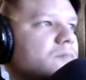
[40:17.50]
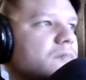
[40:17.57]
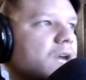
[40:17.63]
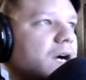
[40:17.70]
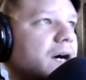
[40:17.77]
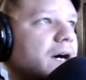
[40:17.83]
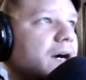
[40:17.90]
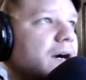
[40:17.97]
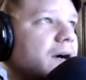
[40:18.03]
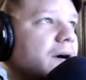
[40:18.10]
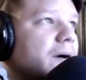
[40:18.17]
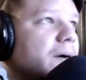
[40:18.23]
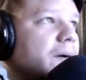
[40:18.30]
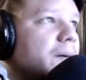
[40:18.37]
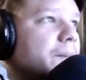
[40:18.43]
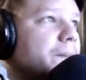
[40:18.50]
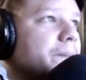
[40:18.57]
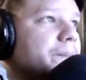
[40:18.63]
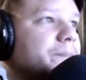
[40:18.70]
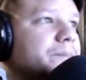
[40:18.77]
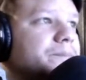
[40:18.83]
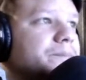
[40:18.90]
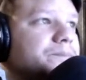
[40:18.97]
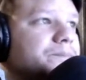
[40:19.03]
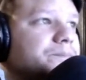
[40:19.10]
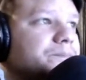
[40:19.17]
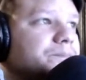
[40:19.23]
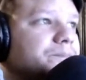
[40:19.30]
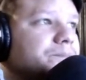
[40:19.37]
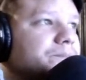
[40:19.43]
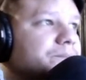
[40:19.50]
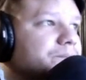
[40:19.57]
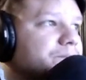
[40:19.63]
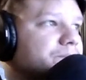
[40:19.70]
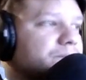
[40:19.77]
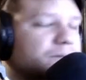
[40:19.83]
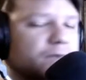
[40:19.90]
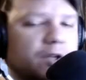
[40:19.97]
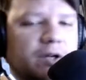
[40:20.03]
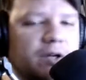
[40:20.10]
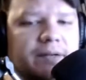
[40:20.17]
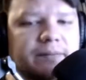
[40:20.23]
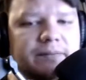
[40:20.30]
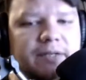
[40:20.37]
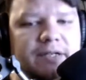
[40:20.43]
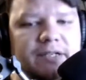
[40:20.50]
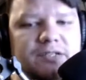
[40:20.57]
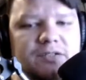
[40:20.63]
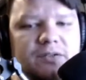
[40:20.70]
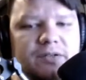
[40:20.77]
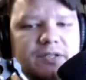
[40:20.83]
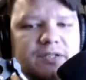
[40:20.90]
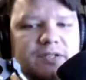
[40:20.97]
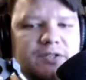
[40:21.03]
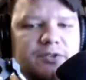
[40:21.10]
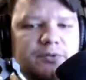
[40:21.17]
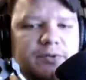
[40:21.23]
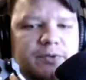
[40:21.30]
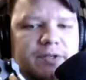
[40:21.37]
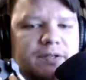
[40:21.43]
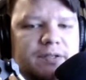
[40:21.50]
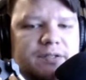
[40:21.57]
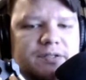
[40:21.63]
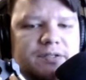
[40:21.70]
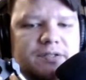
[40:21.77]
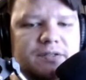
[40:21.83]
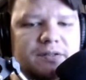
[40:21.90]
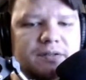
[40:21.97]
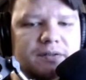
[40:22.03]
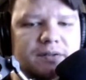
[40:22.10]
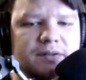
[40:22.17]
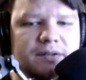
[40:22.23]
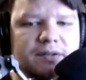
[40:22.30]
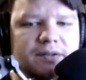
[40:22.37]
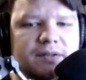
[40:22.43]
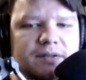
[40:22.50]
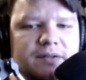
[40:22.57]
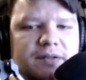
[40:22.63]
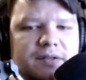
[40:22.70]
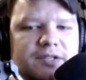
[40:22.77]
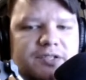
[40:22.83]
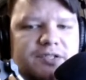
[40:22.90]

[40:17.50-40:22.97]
And, um, um. All right, I guess I'll continue reading this this